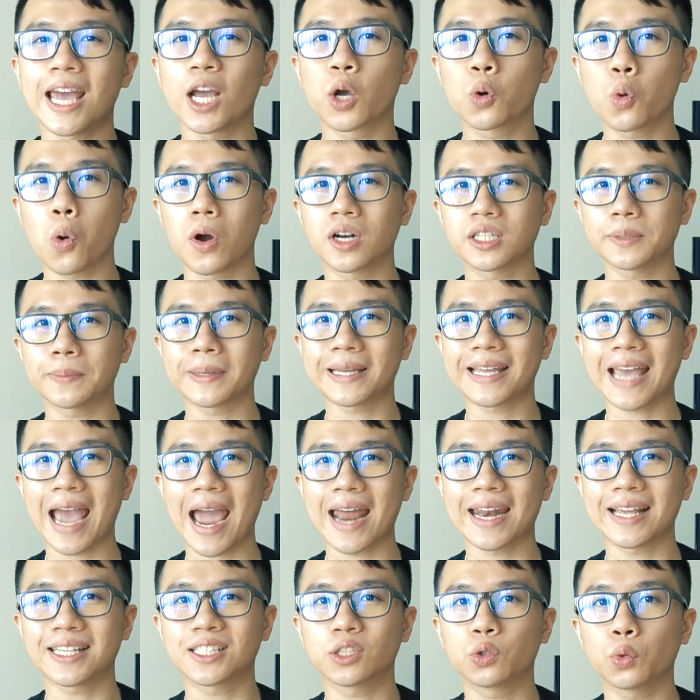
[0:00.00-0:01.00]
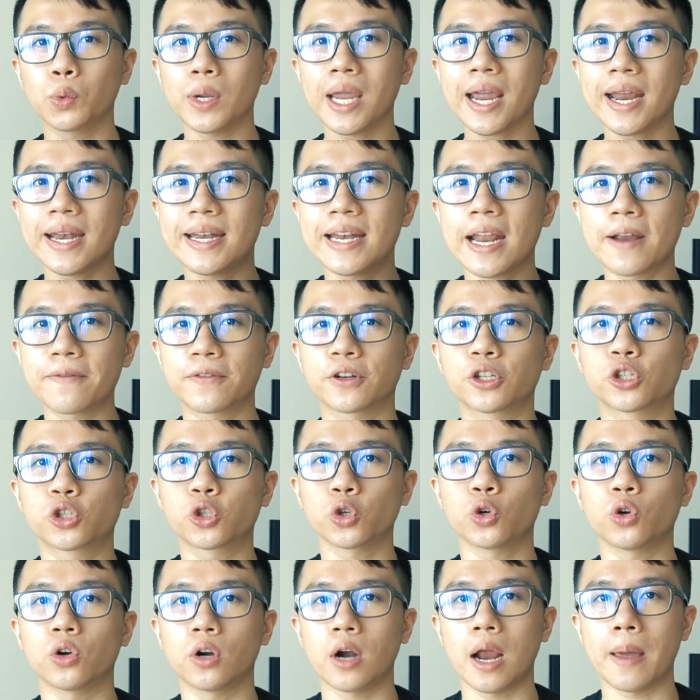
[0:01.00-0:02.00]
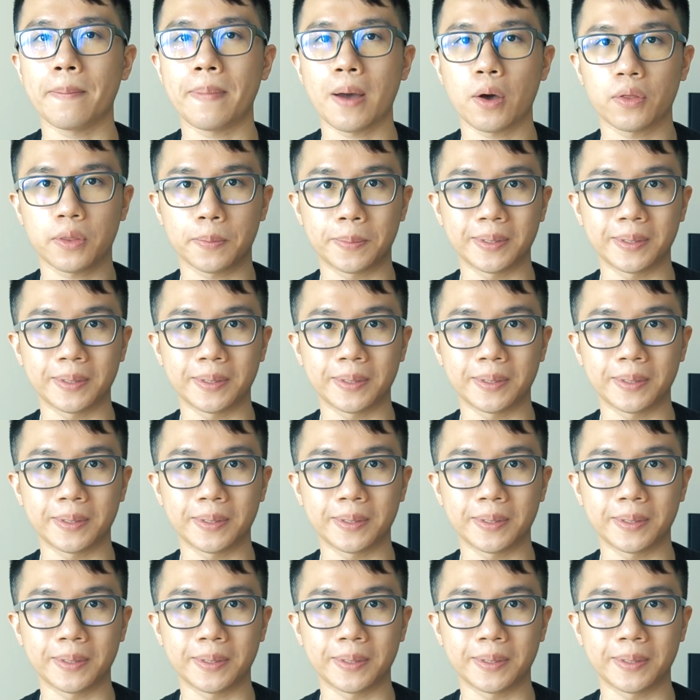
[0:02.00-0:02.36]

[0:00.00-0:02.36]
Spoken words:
In quantum mechanics, we are never sure about